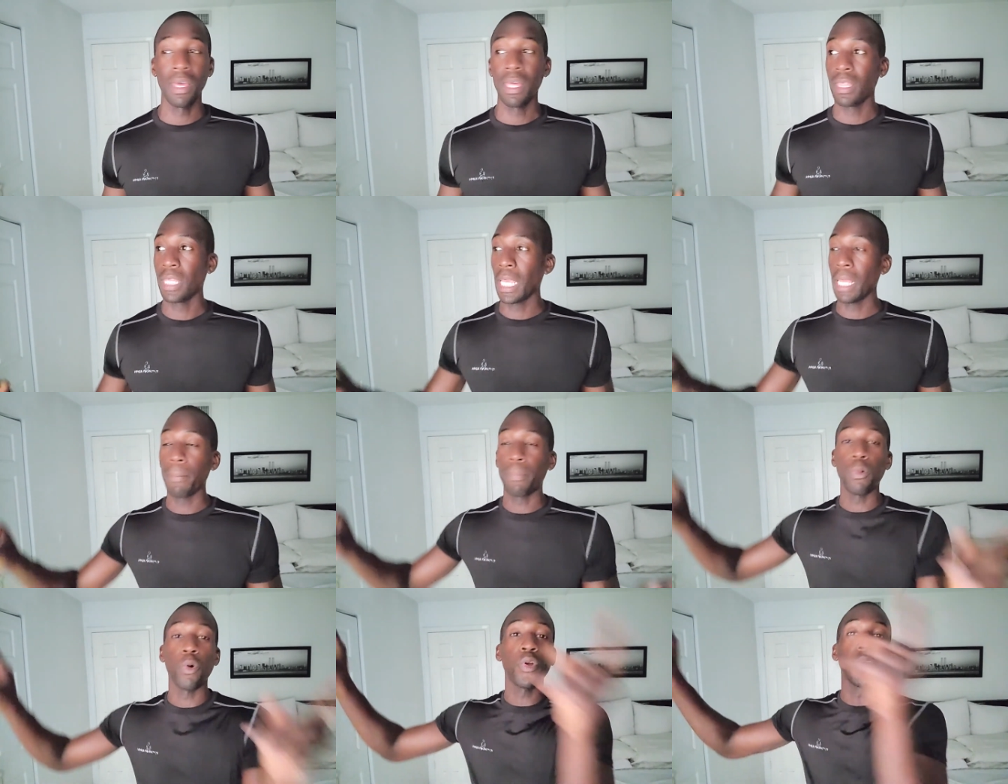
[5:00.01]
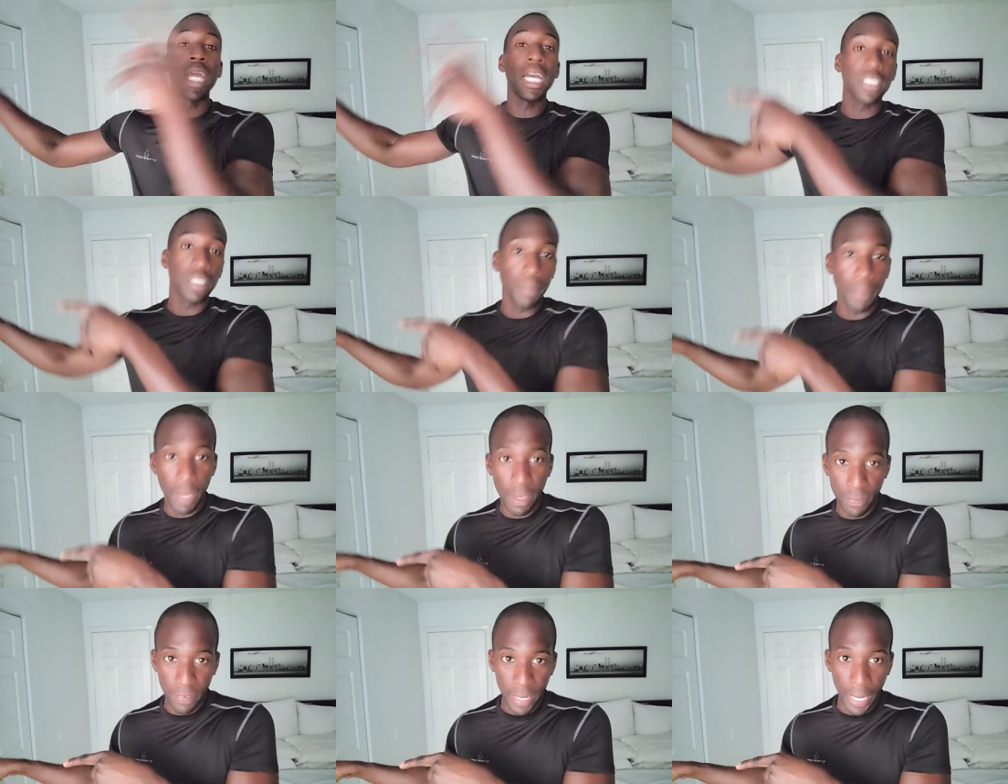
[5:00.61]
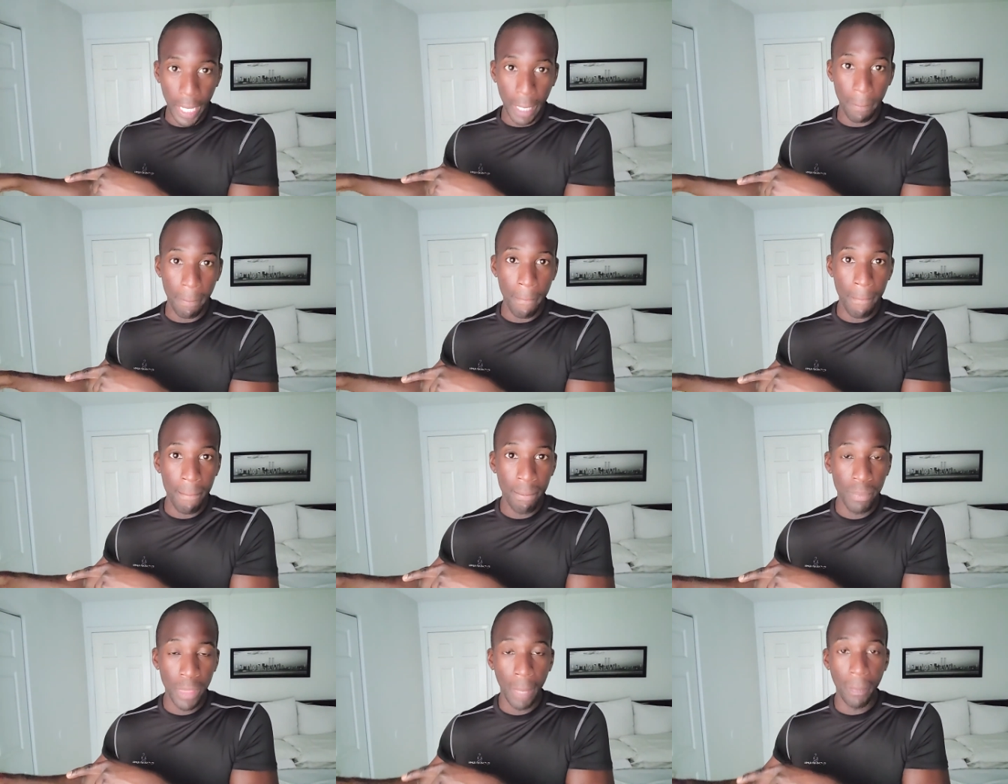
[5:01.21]
The employer has to pay for that.
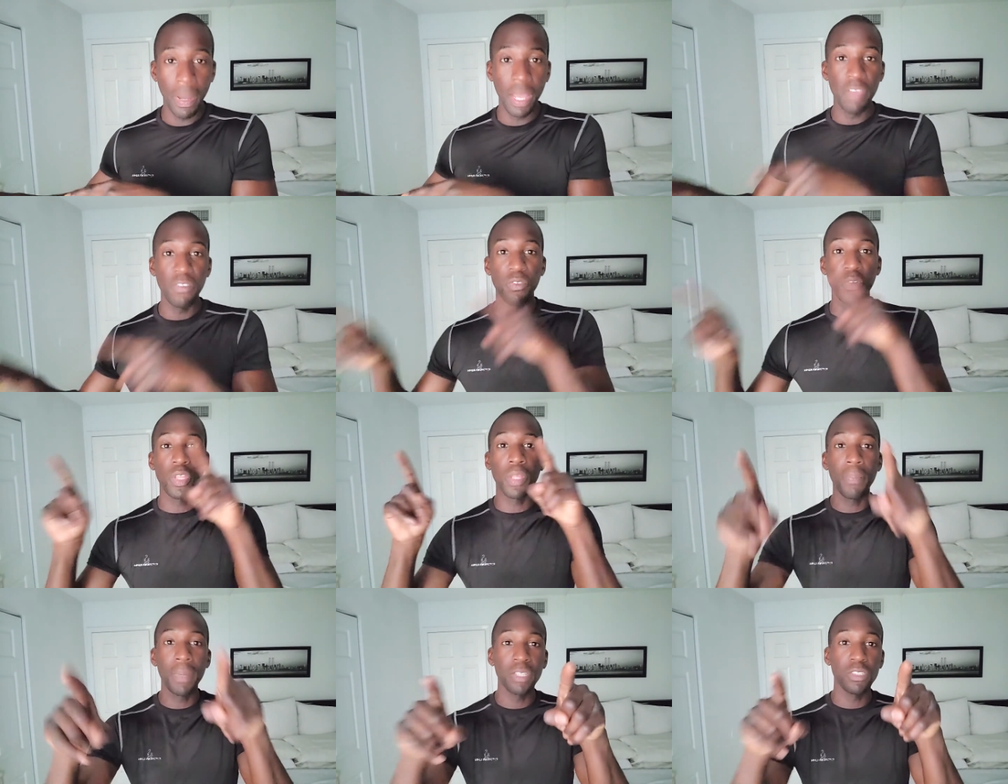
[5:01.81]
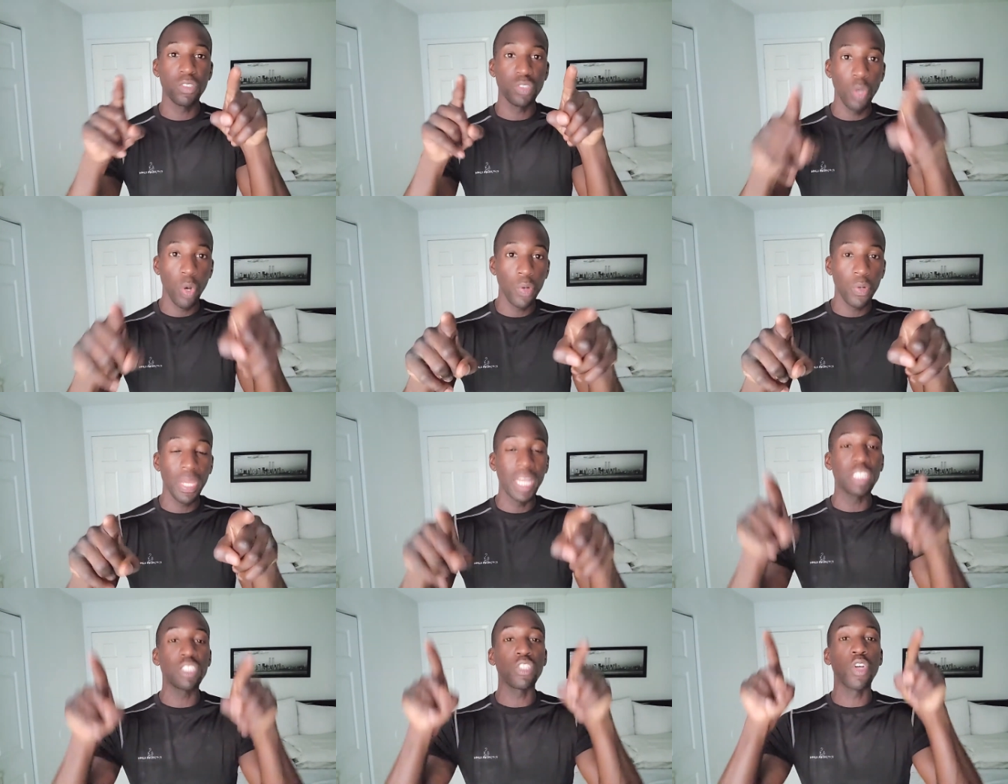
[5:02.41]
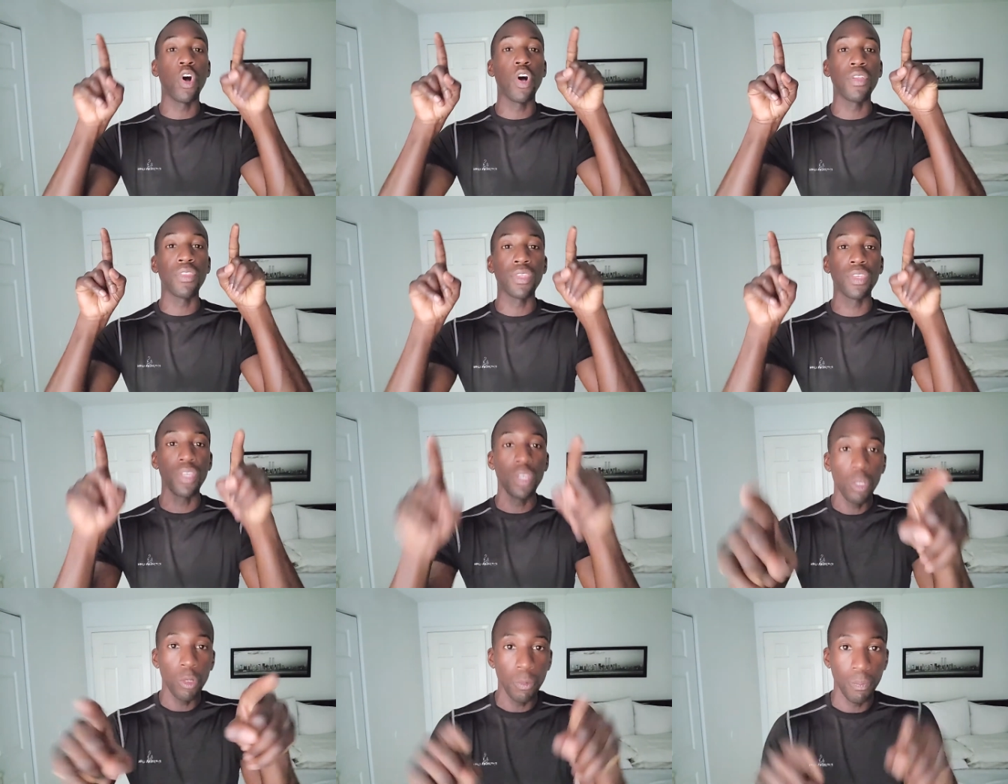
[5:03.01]
But if you're the business owner, it's on
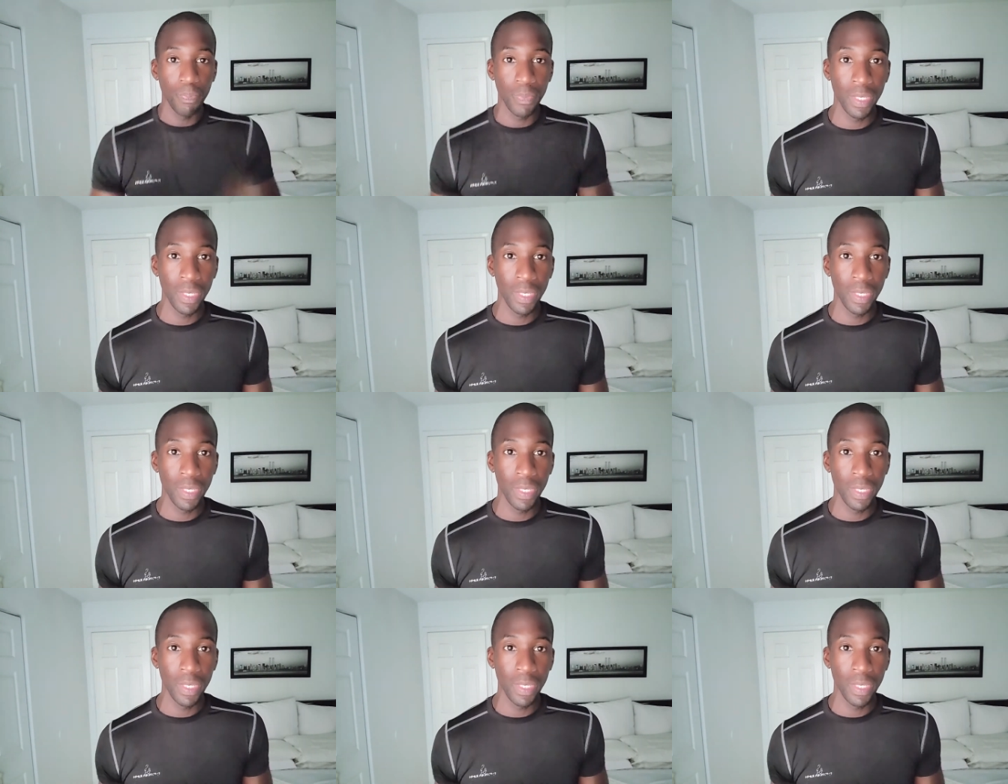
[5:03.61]
you.